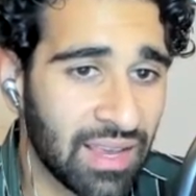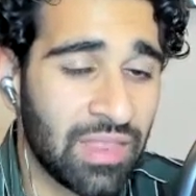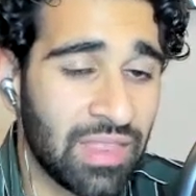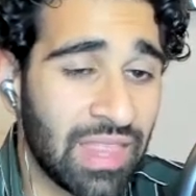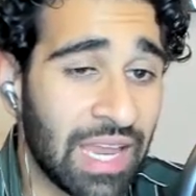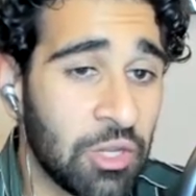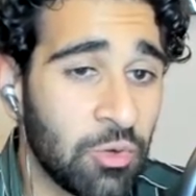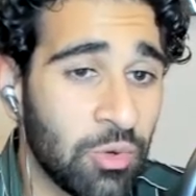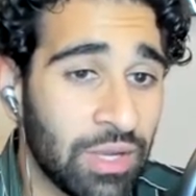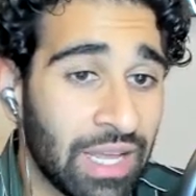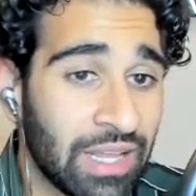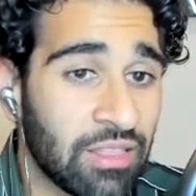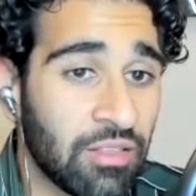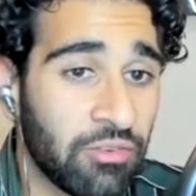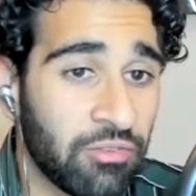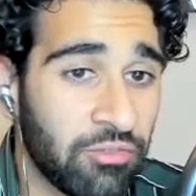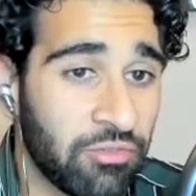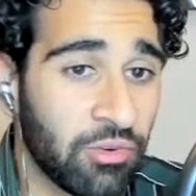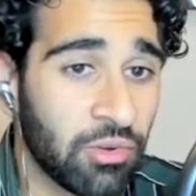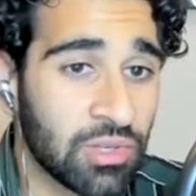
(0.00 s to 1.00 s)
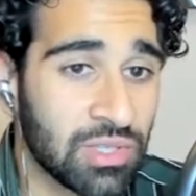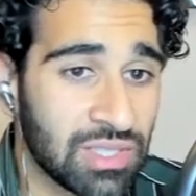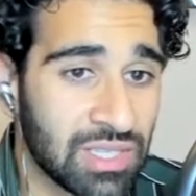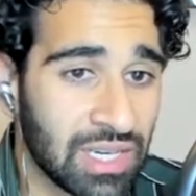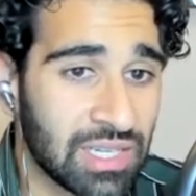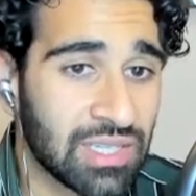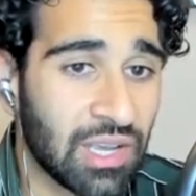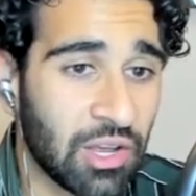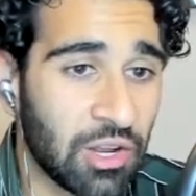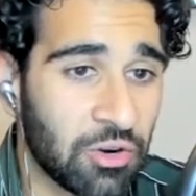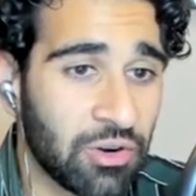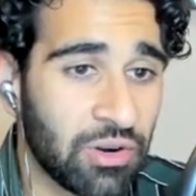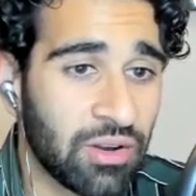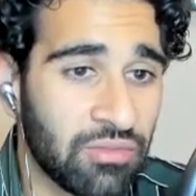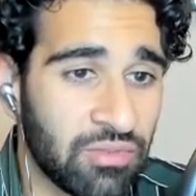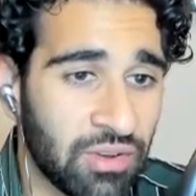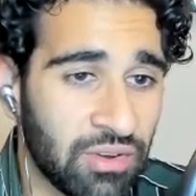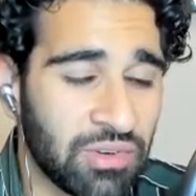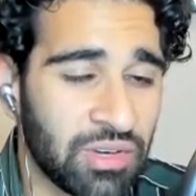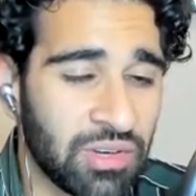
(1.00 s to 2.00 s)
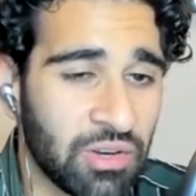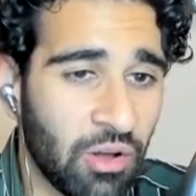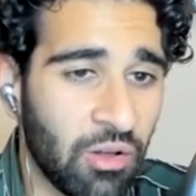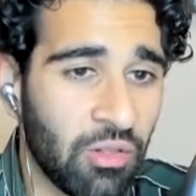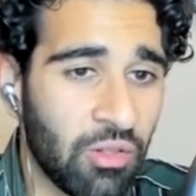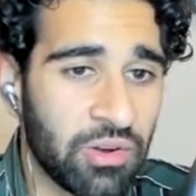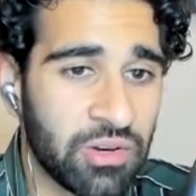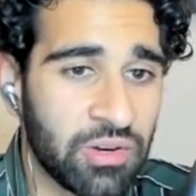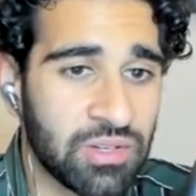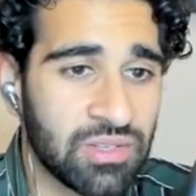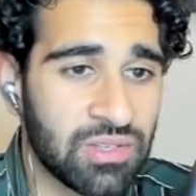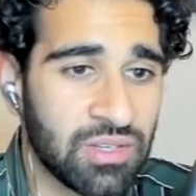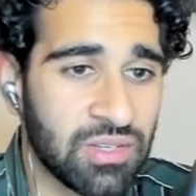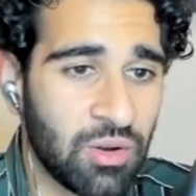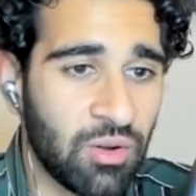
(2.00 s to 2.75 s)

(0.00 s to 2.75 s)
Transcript: then you get the full $650,